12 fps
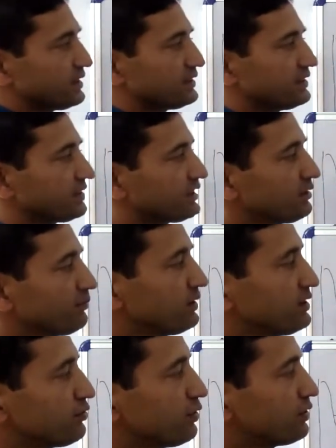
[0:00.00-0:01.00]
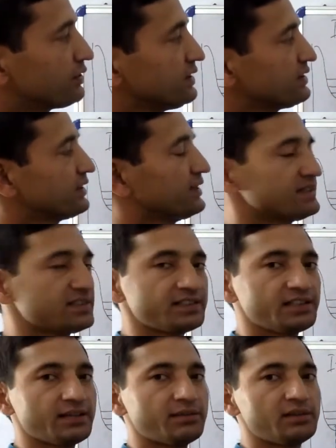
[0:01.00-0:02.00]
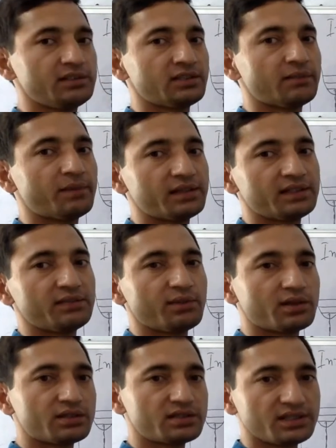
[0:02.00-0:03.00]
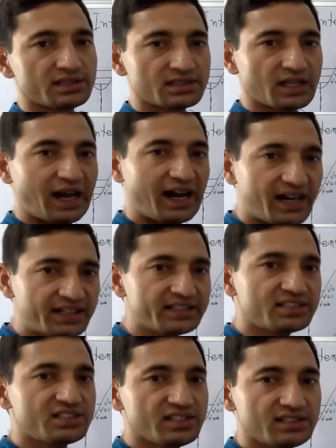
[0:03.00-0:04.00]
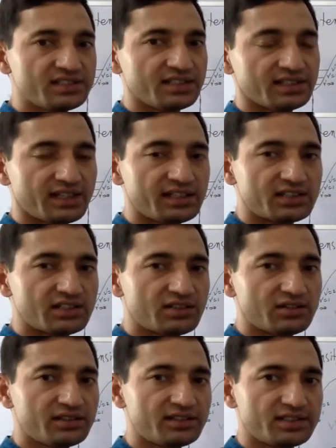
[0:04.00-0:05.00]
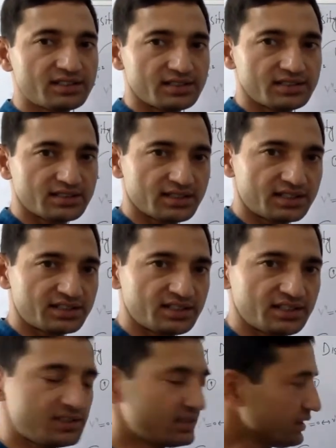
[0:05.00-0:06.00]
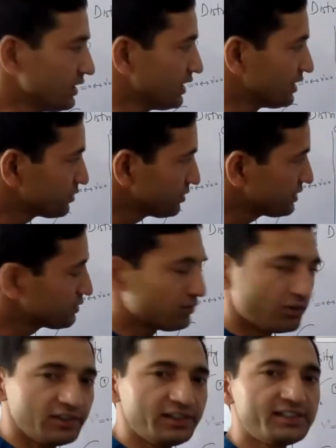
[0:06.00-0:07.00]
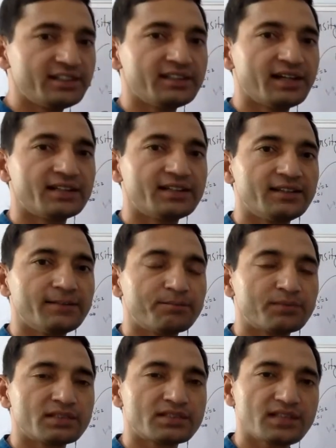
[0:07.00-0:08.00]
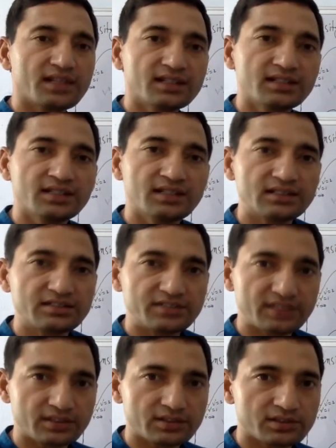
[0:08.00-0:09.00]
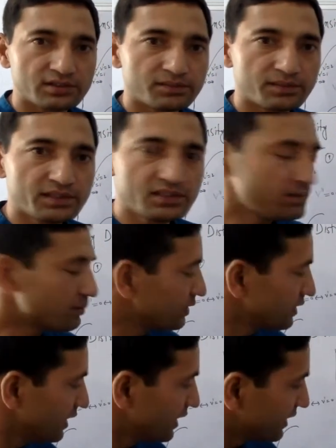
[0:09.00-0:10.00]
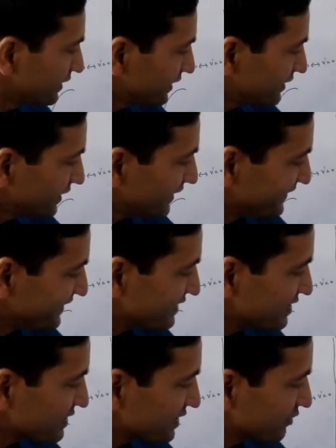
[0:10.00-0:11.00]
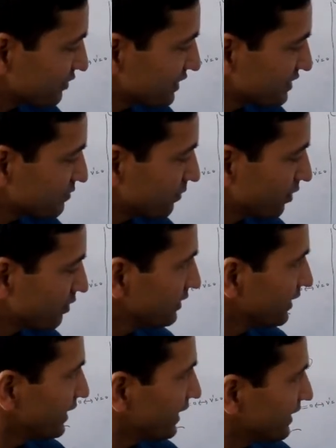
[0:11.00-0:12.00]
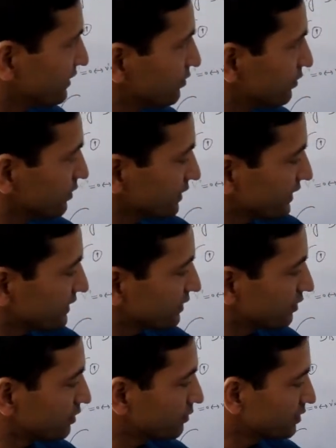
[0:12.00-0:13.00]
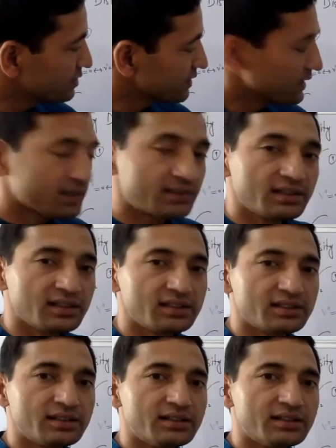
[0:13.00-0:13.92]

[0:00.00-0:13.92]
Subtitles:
are taking place for these energies levels, but because this R is changing, the internuclear distances are changing, so it is violating that the slightly that the Frank-Condon principle, then the intensities are very small. And if you look at almost at the